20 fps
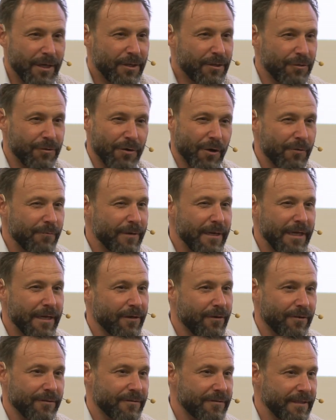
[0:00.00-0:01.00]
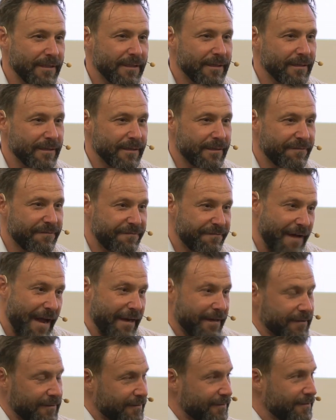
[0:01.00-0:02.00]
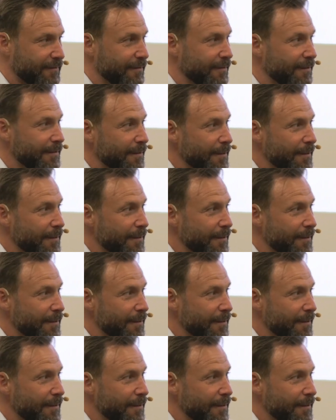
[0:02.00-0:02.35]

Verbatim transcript: you don't really consider the facts